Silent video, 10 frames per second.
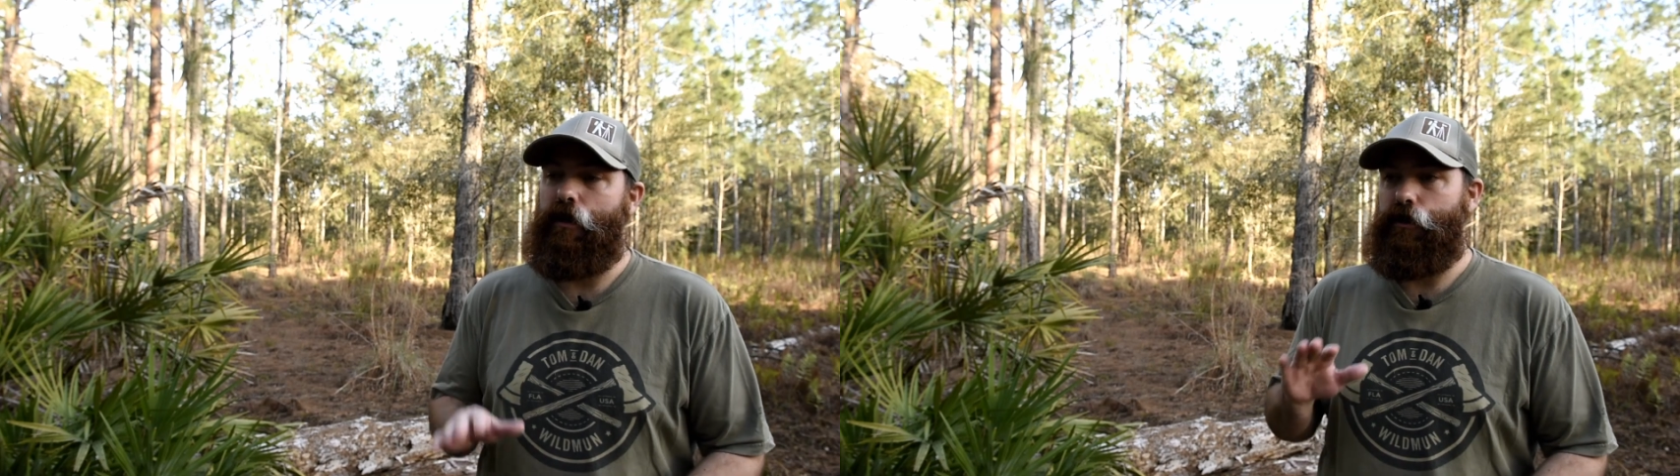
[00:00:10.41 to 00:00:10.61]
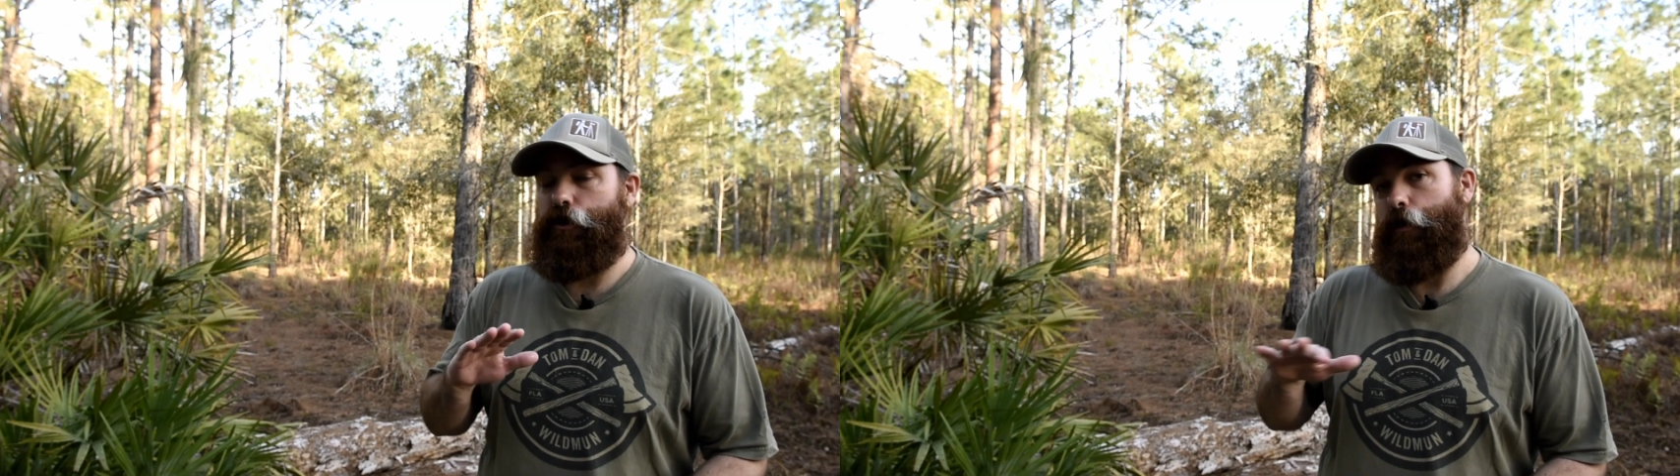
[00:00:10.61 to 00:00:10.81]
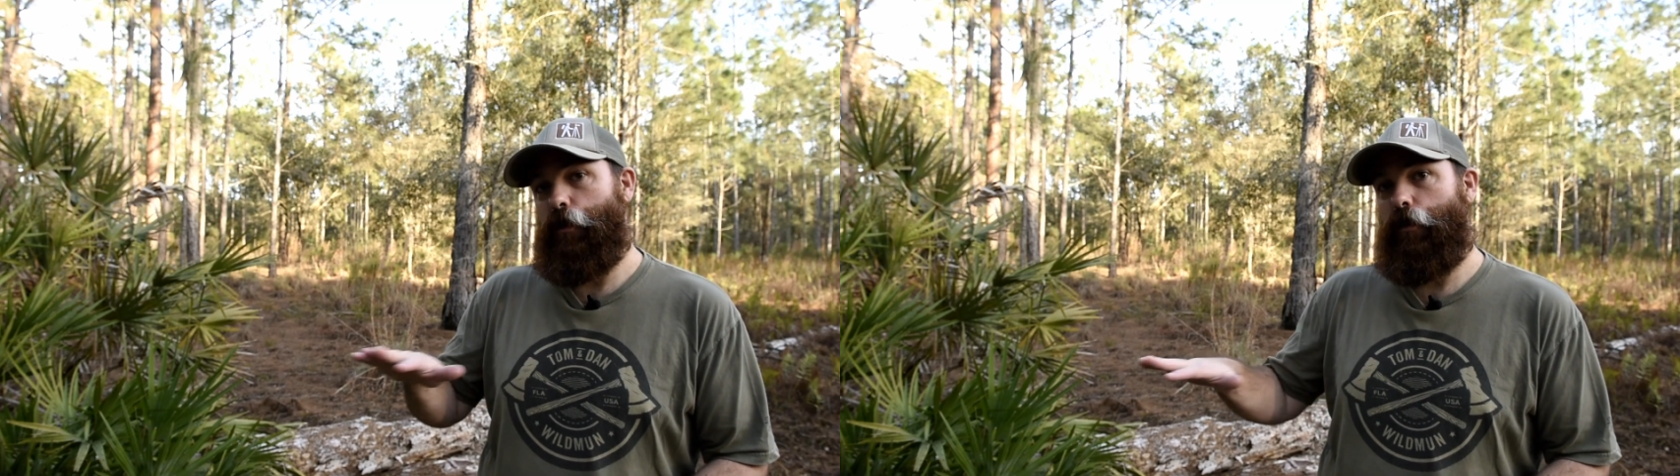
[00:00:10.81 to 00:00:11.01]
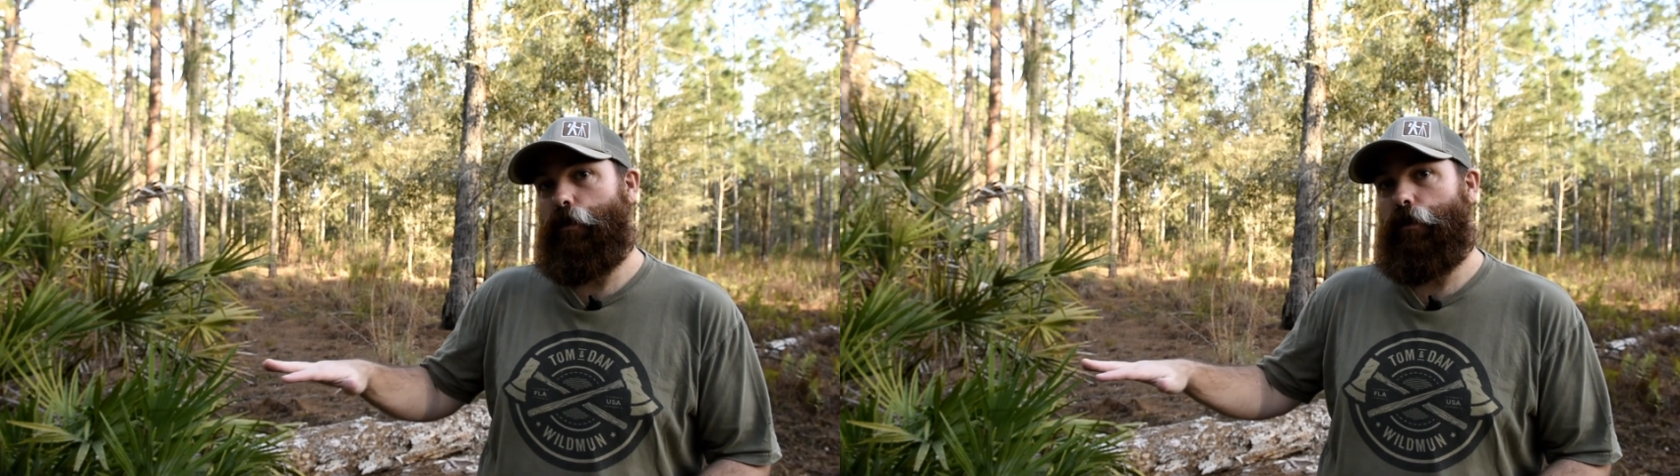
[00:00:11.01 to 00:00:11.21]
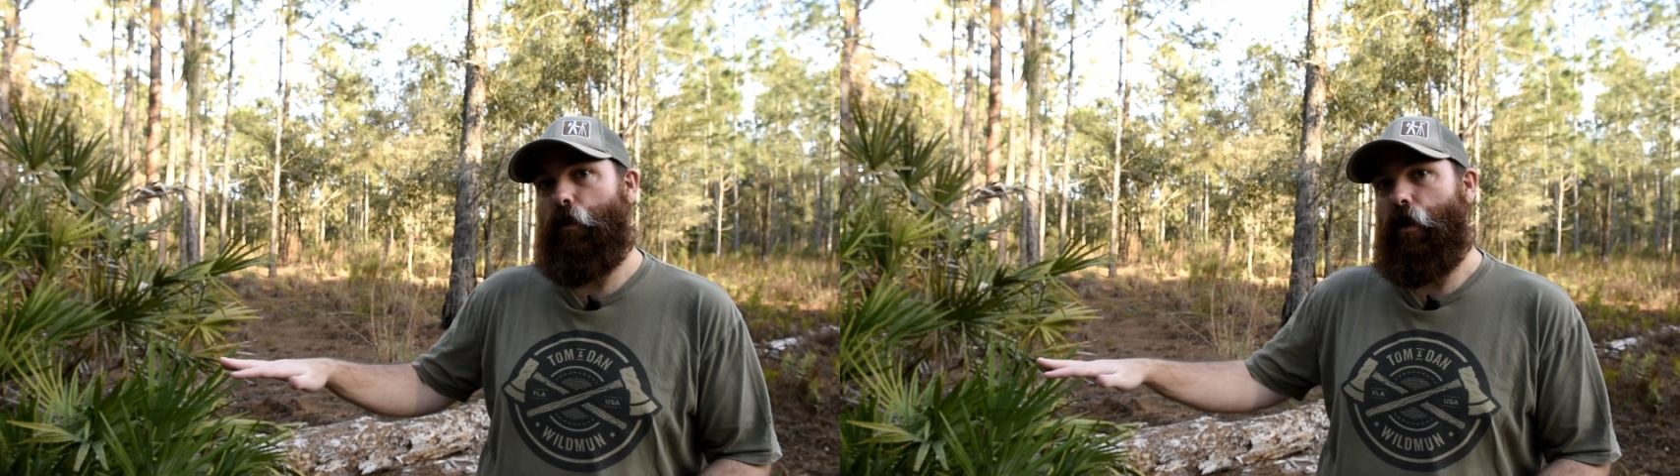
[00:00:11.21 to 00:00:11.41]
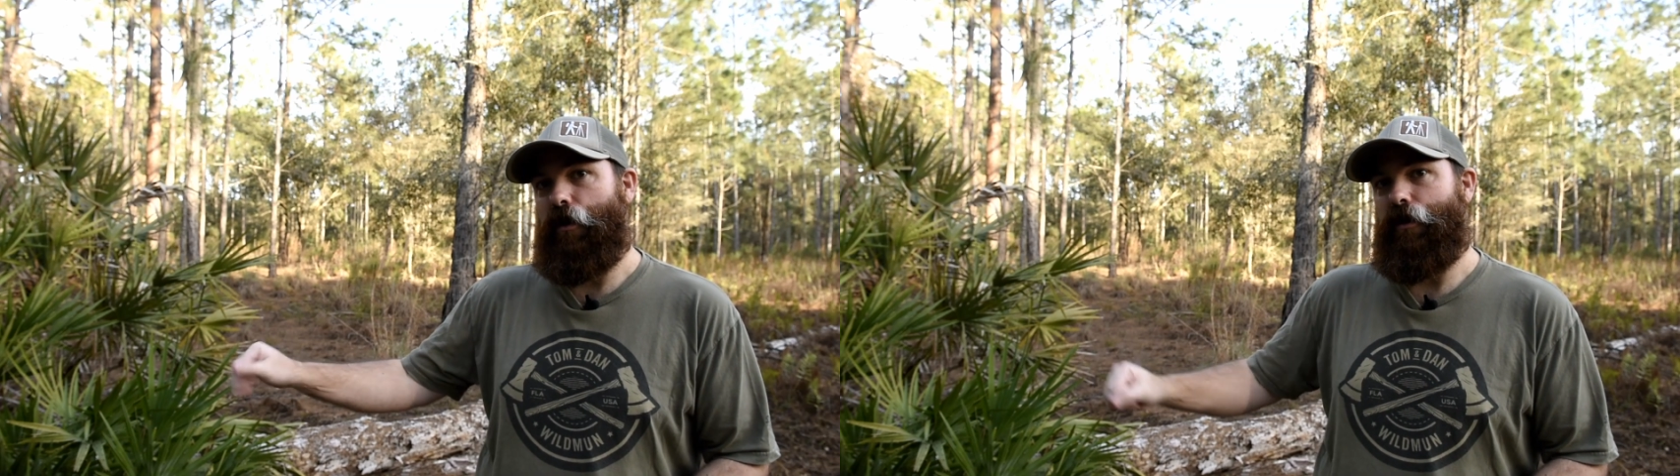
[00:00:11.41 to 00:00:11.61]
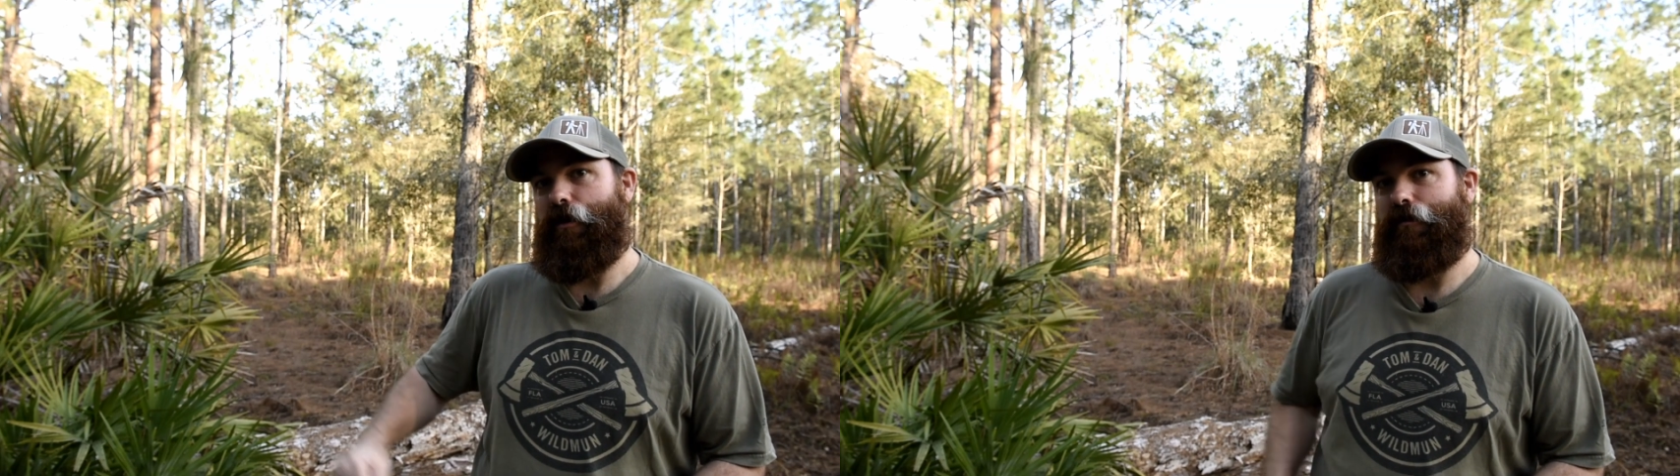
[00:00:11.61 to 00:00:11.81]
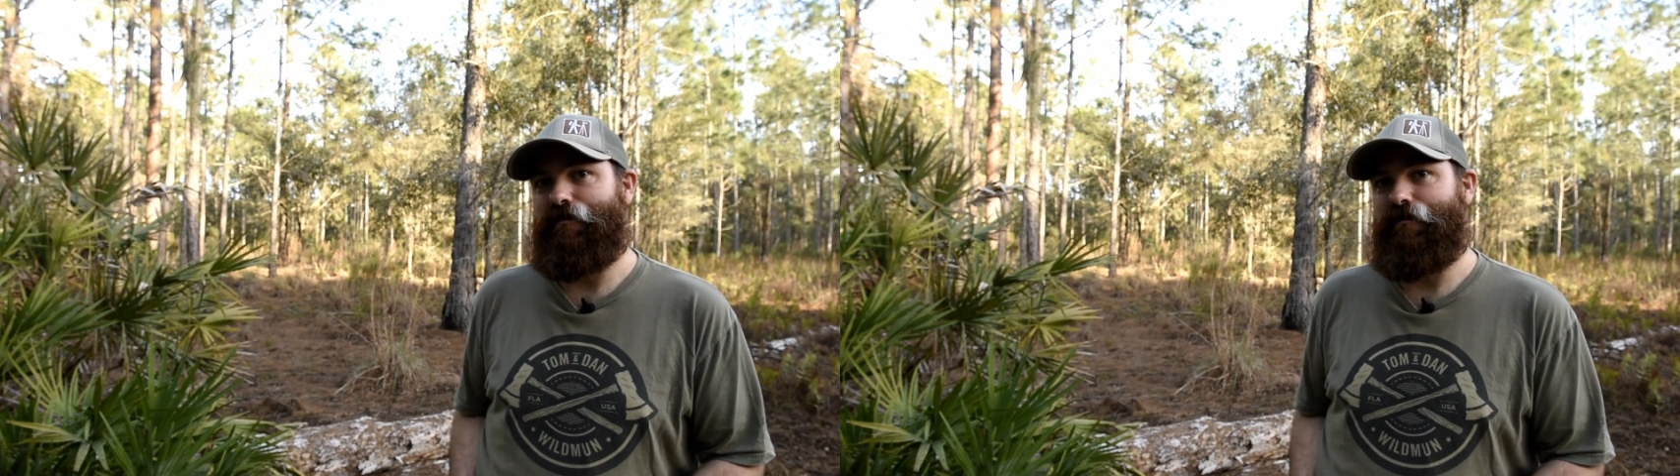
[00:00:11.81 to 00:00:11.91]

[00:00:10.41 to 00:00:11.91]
smooth water.